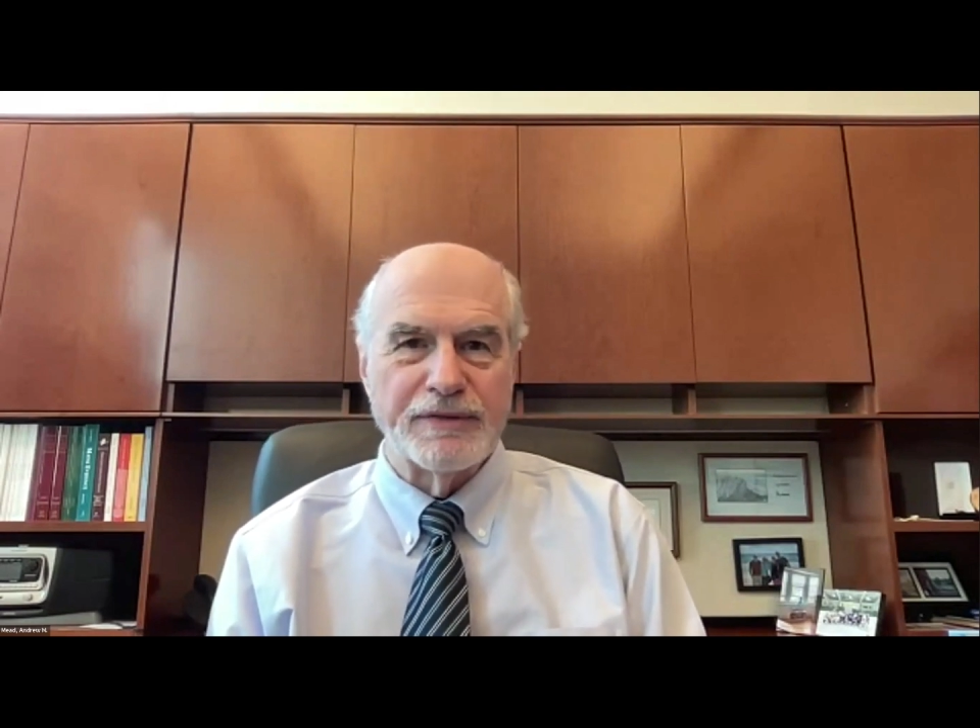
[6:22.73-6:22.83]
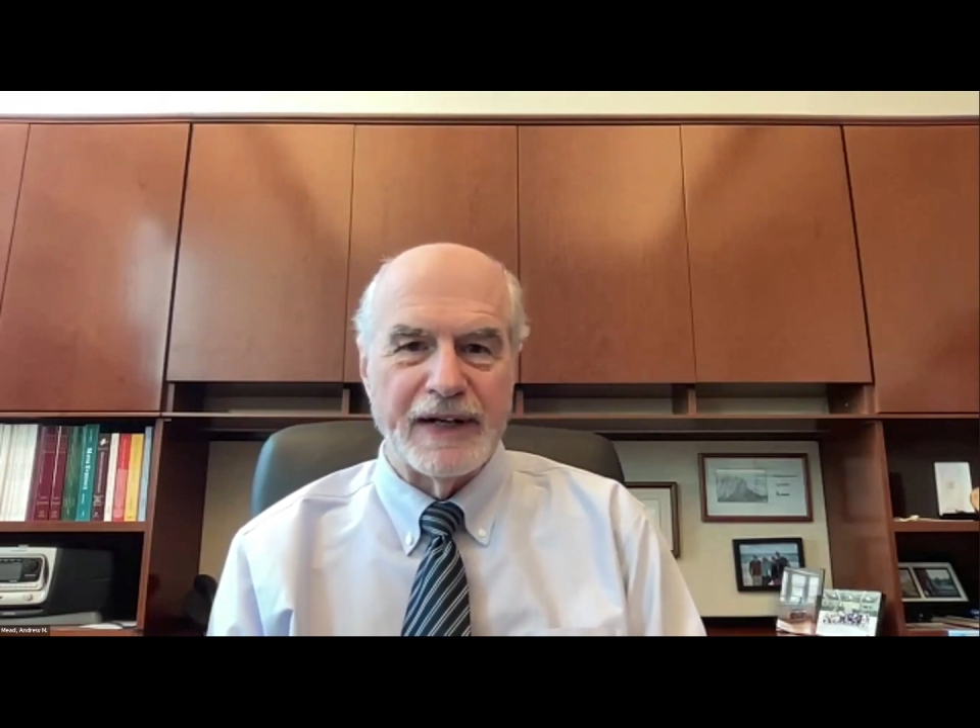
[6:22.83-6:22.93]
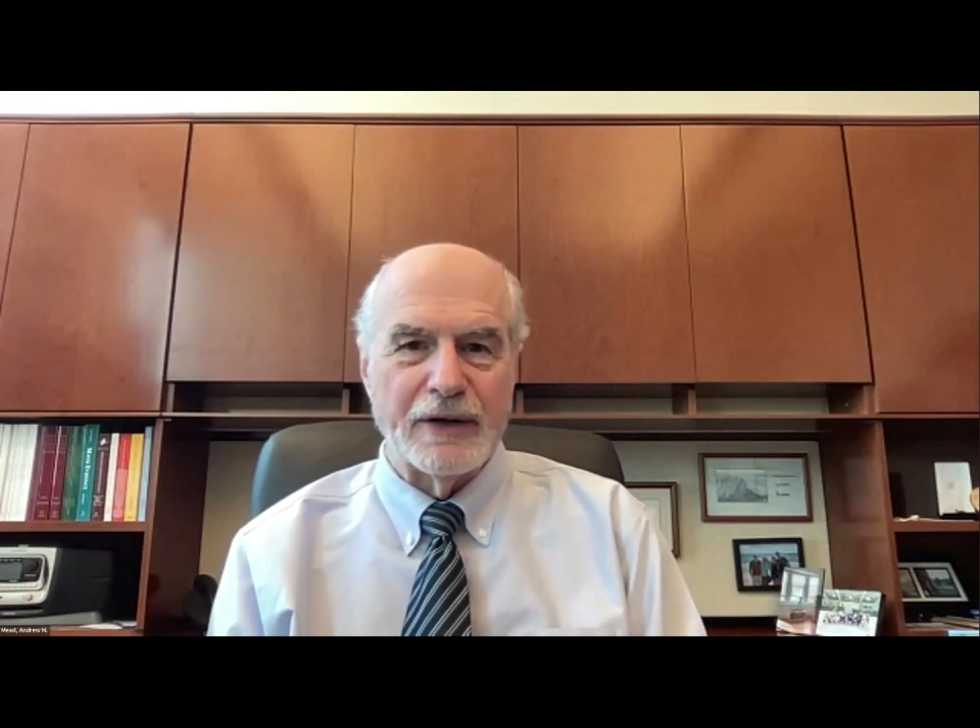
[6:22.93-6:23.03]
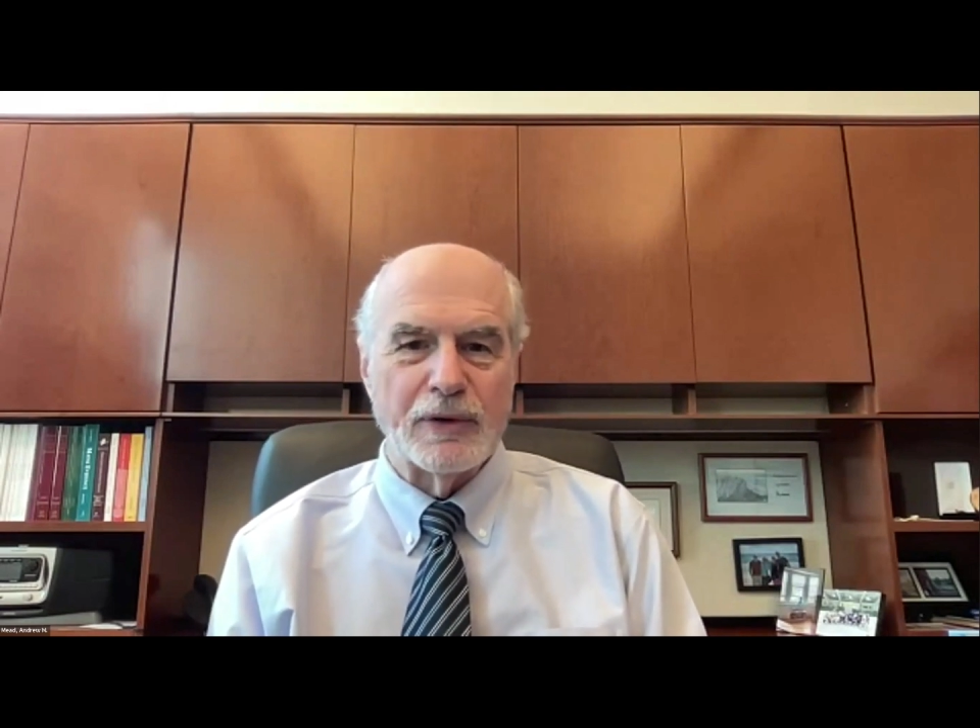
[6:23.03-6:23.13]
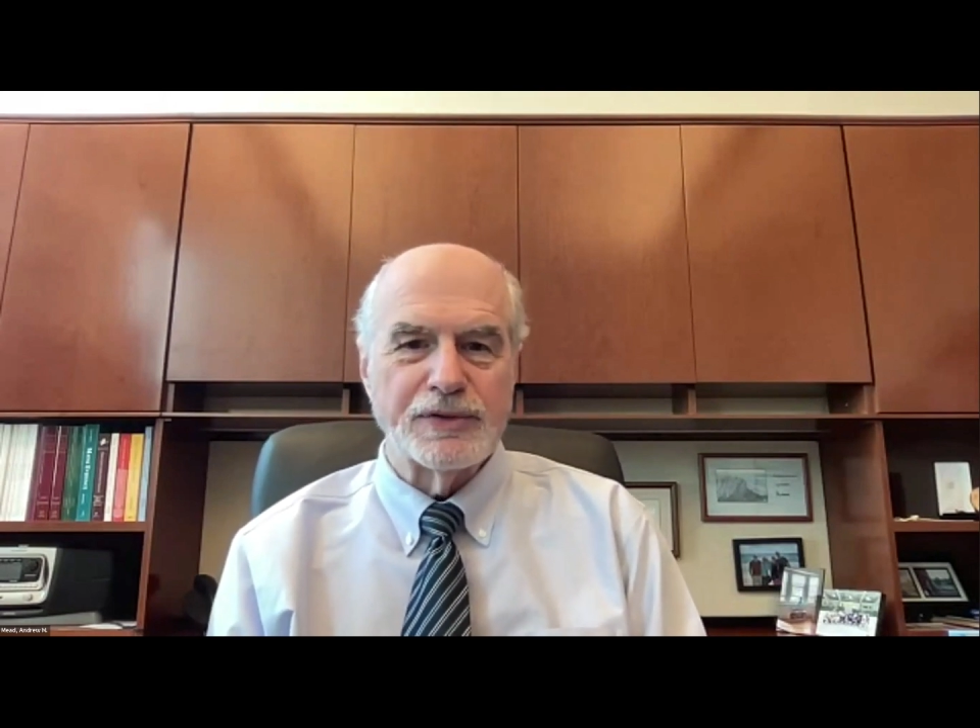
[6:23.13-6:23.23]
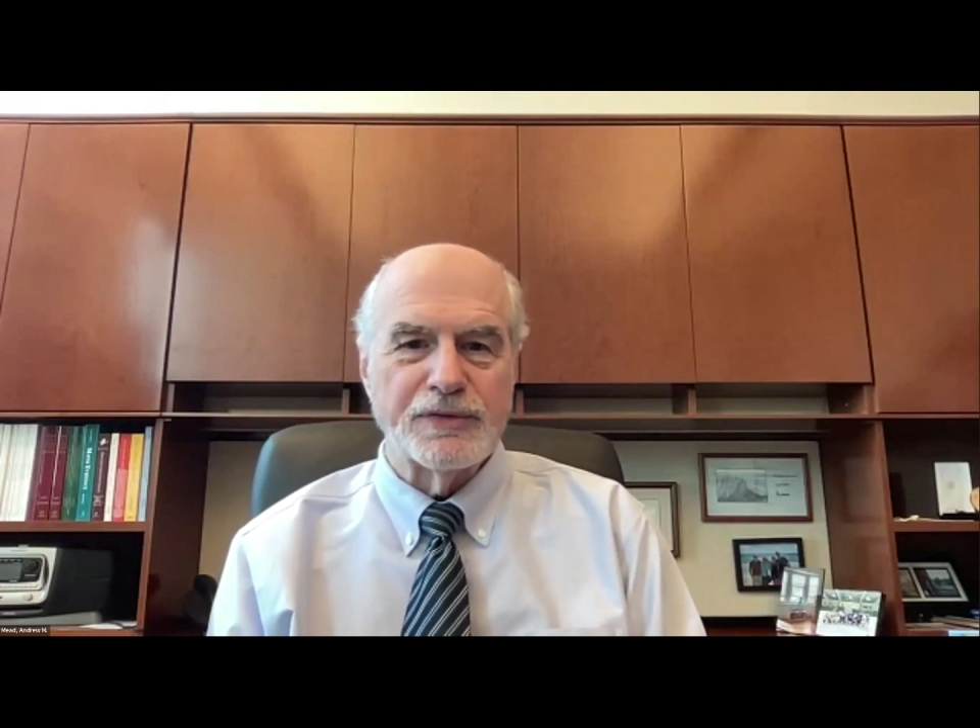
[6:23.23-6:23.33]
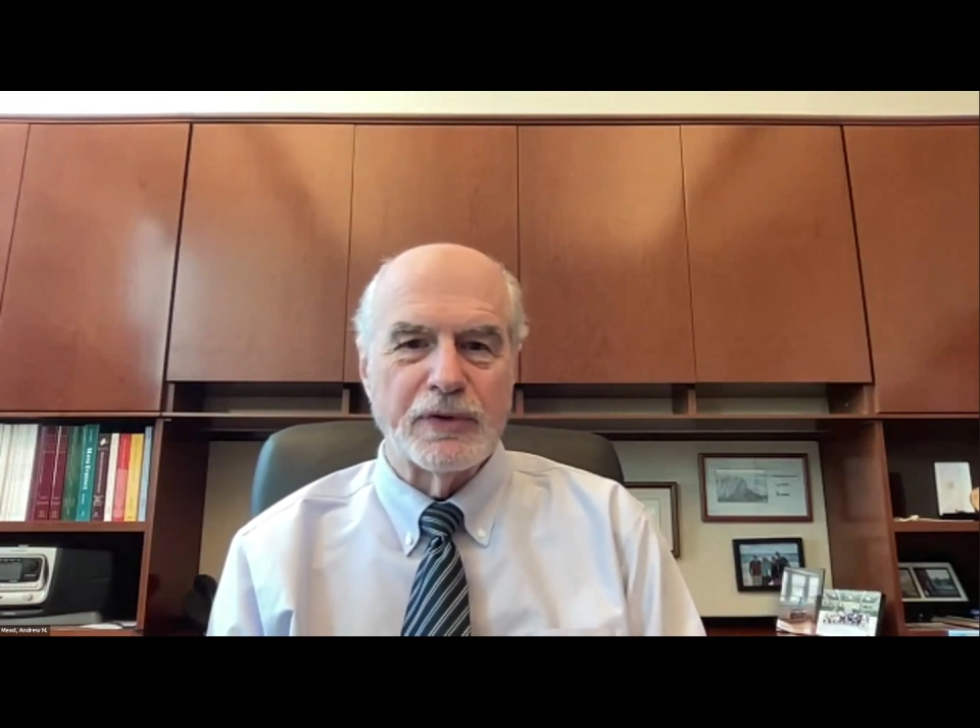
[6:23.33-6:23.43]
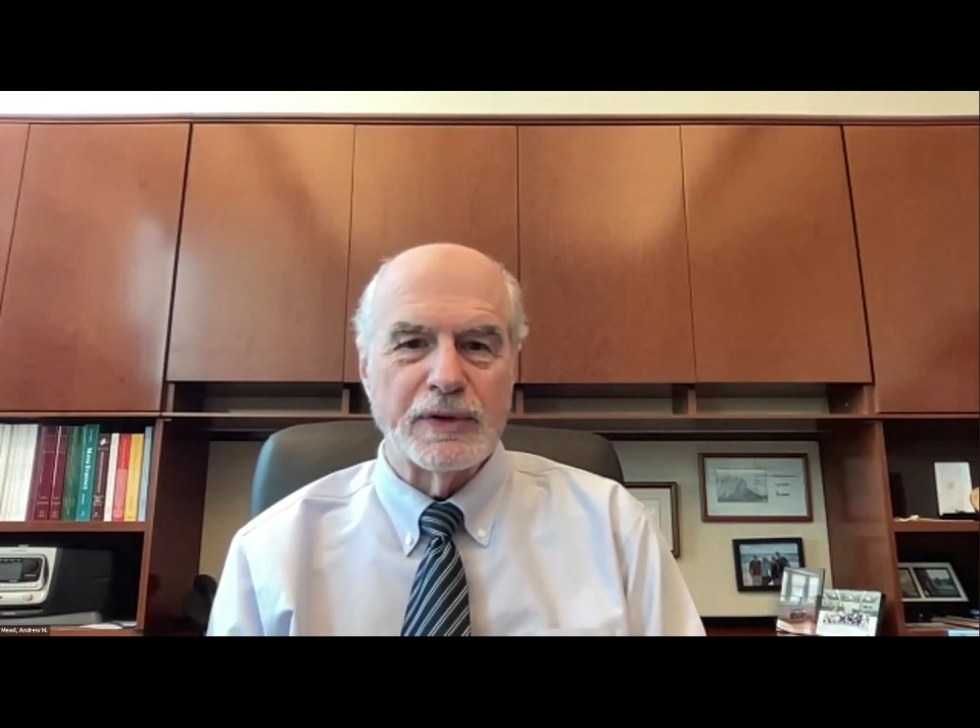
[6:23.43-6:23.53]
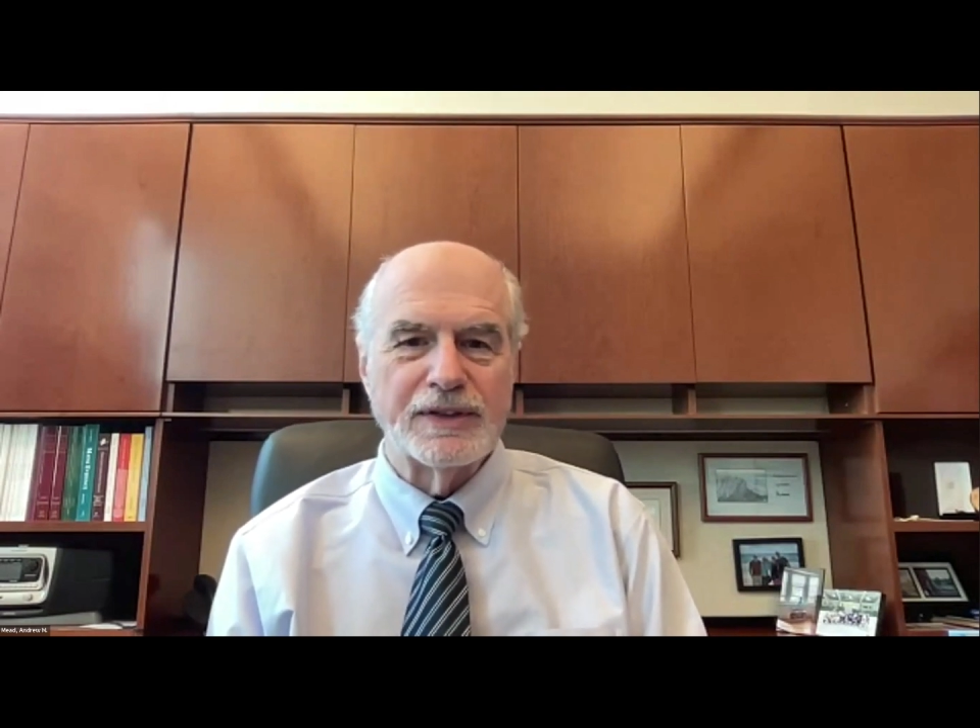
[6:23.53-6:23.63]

of hours for